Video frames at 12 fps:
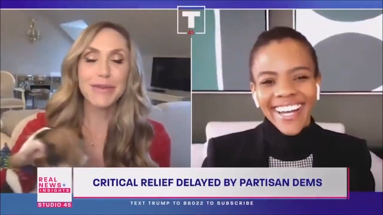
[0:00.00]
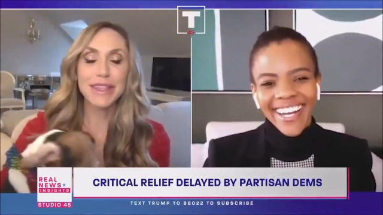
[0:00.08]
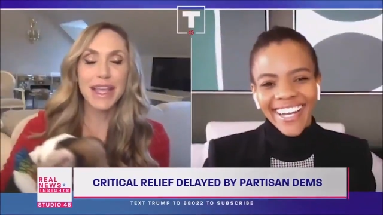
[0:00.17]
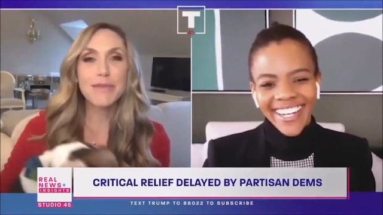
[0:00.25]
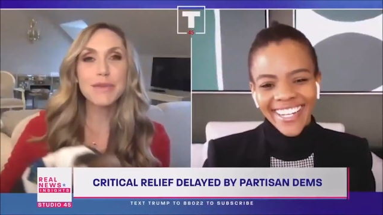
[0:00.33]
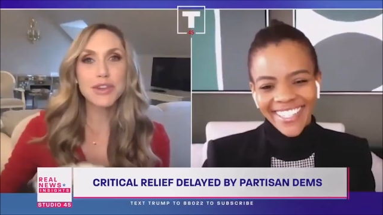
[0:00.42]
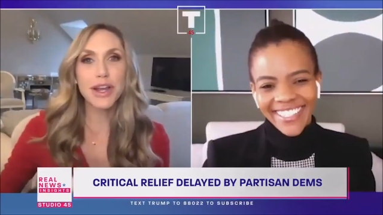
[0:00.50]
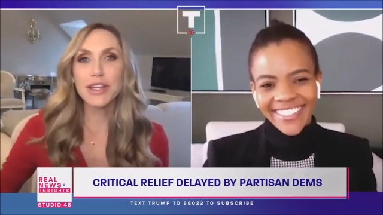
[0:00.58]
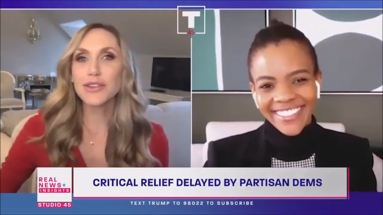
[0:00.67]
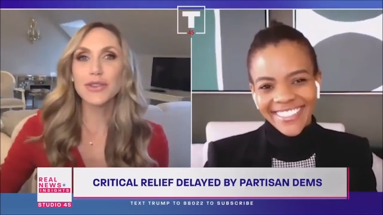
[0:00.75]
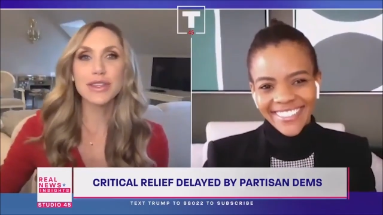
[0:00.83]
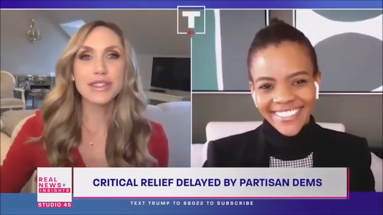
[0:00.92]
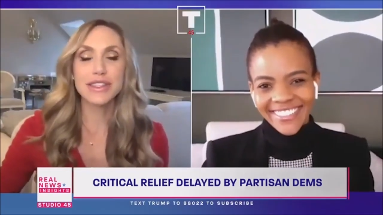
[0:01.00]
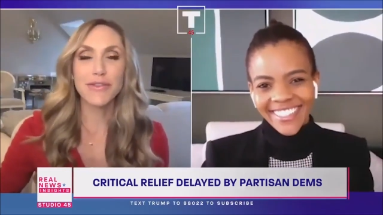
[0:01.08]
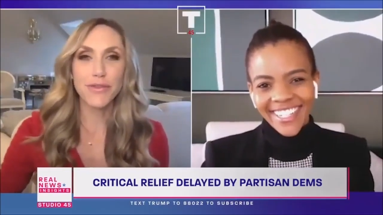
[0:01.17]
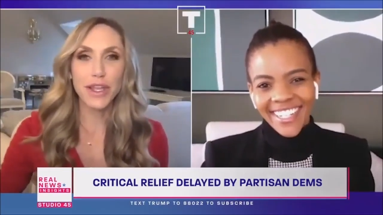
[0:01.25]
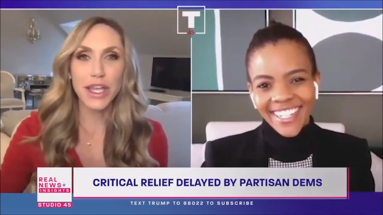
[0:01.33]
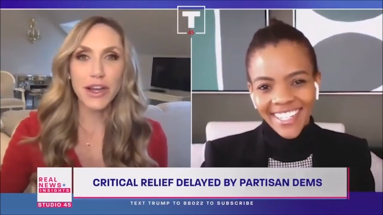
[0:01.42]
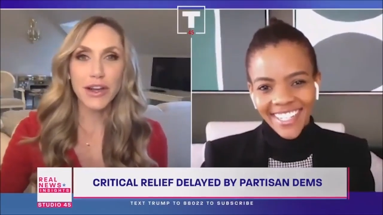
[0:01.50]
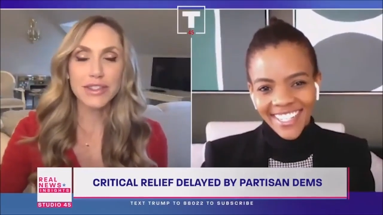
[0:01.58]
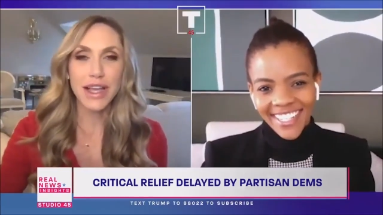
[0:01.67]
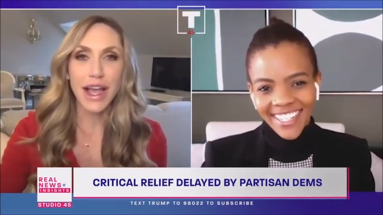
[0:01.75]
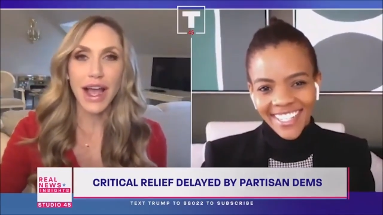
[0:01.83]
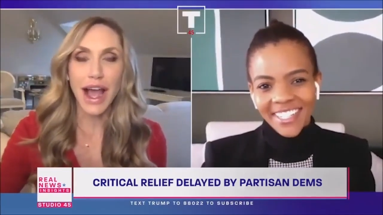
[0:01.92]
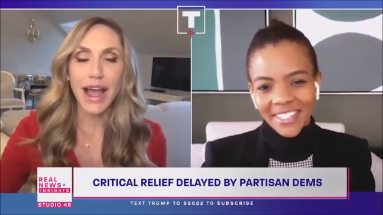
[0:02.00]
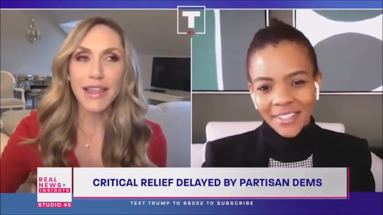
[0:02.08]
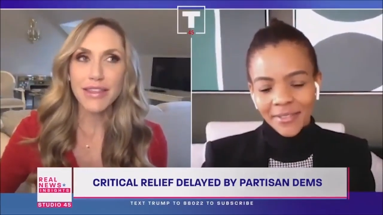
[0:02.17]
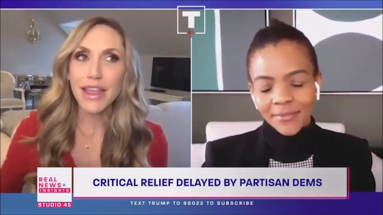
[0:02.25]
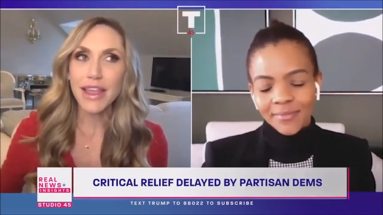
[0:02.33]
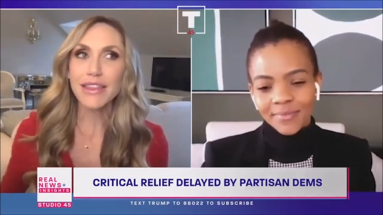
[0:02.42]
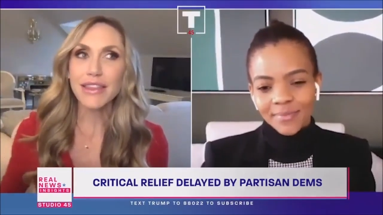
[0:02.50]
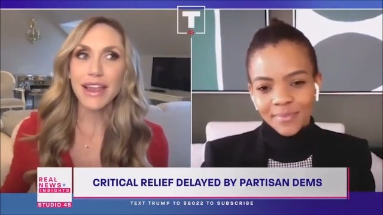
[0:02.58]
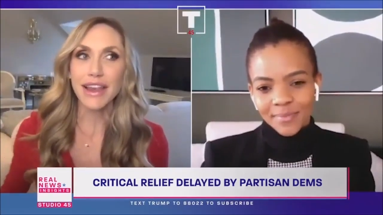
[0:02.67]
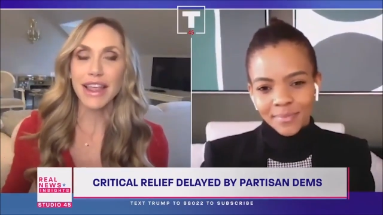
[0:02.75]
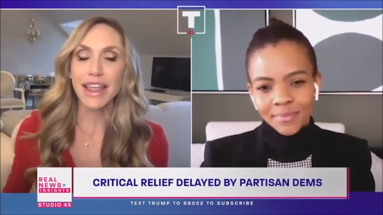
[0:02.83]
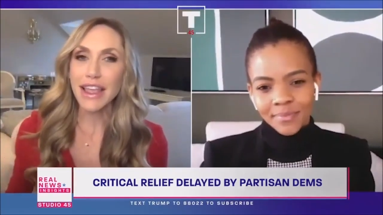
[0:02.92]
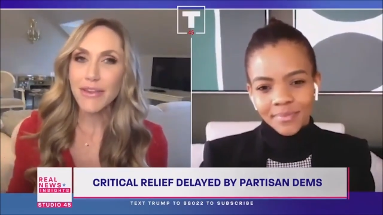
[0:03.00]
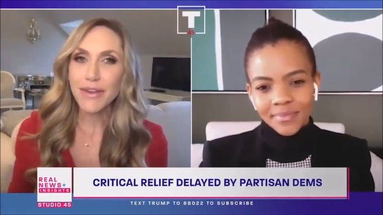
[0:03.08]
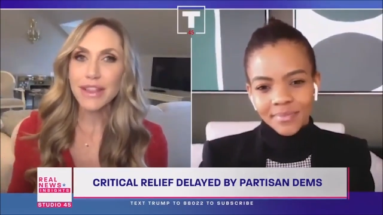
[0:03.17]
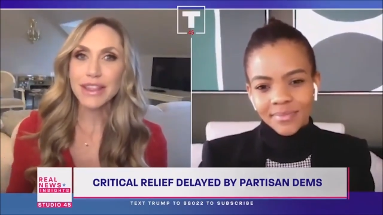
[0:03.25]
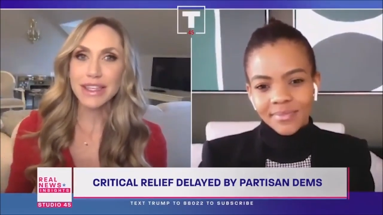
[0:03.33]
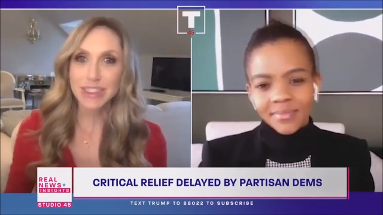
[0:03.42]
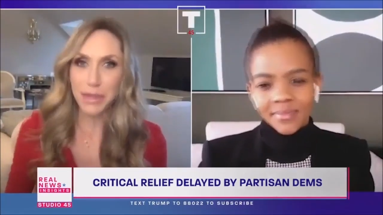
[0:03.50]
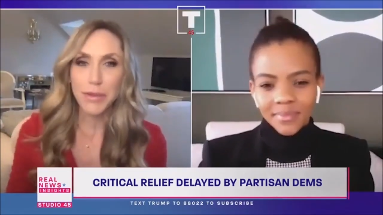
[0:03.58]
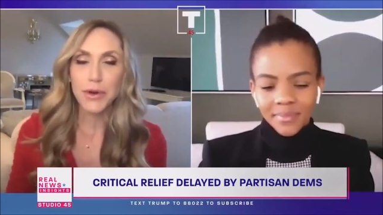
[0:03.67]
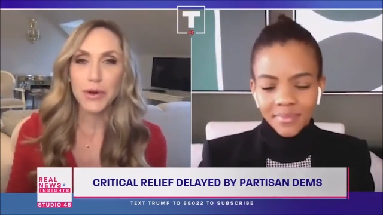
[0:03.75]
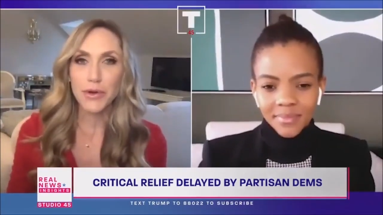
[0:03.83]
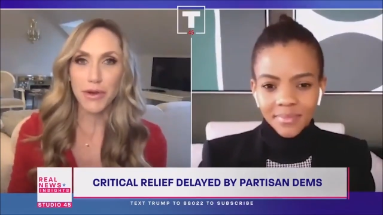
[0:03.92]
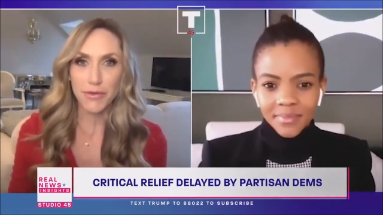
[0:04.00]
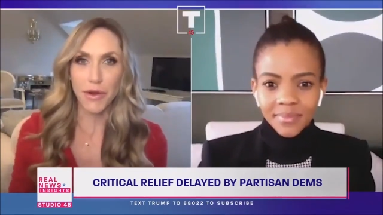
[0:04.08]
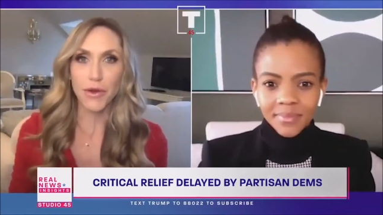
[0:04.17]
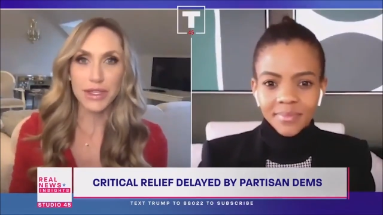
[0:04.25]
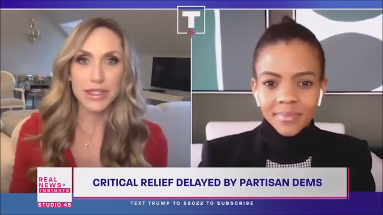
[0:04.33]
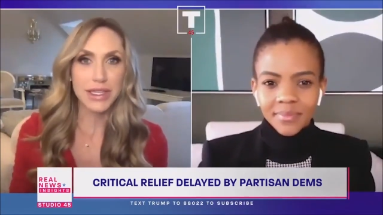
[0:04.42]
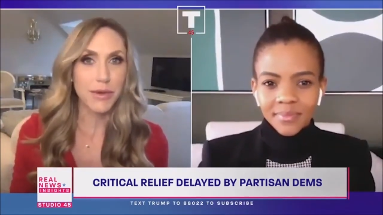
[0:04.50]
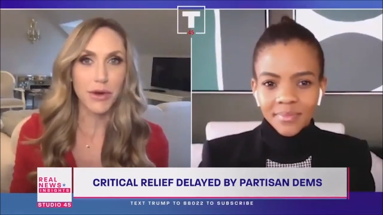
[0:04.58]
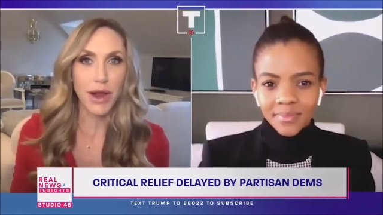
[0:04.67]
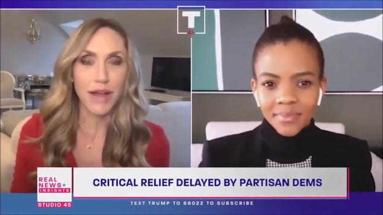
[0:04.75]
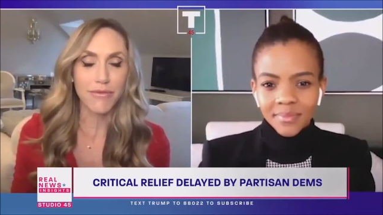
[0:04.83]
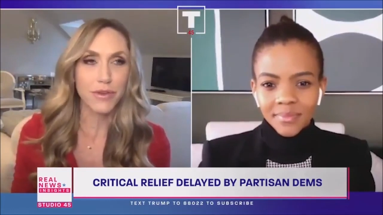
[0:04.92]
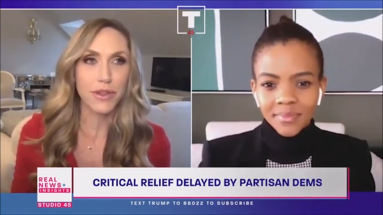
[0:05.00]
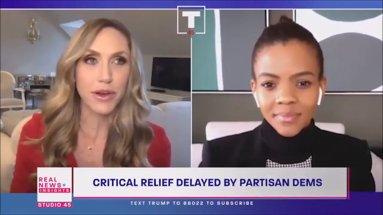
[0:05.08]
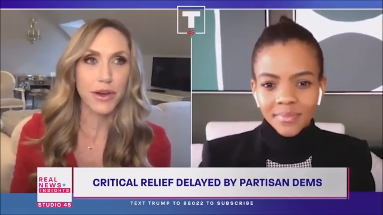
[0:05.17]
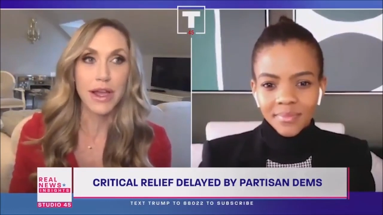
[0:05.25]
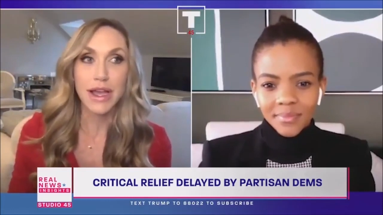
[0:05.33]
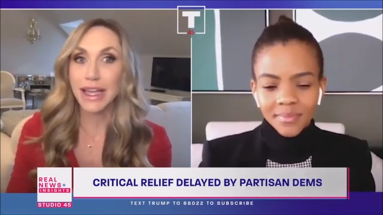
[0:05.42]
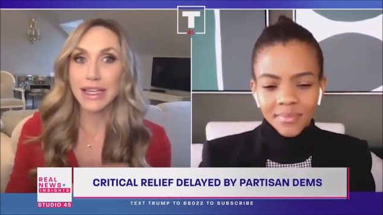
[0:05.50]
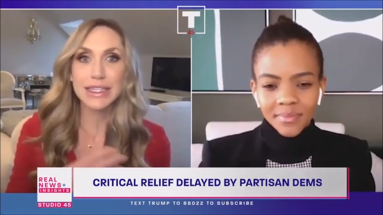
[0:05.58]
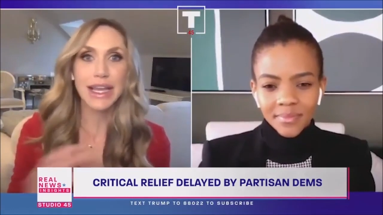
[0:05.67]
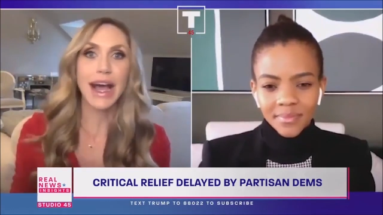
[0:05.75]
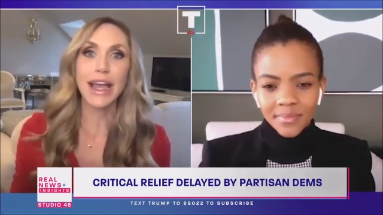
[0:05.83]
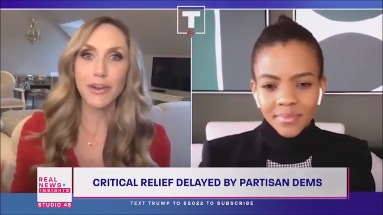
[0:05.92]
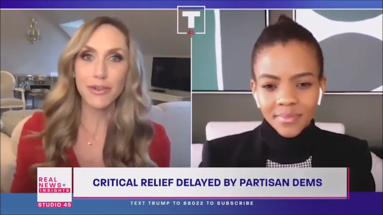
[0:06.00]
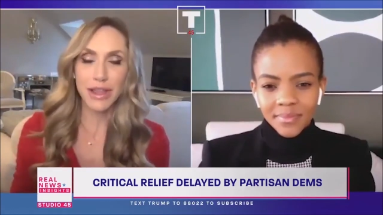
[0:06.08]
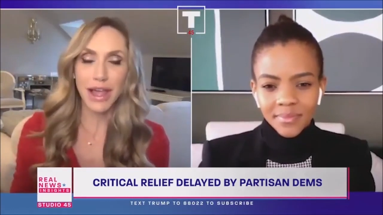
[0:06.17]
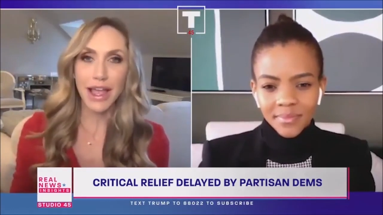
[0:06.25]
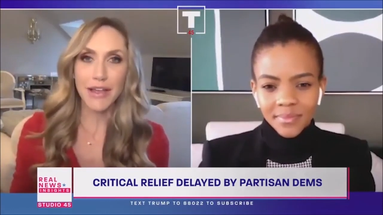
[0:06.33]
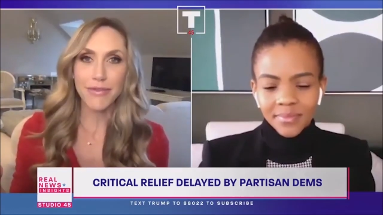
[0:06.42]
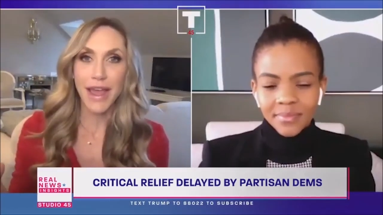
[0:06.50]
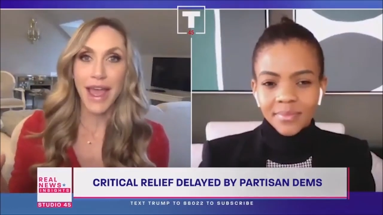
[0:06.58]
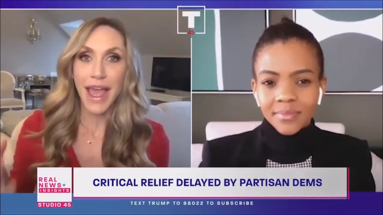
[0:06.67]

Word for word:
Speaker 1: but they've been trying to do this stuff for years i think that even the people who have voted democrat for their entire life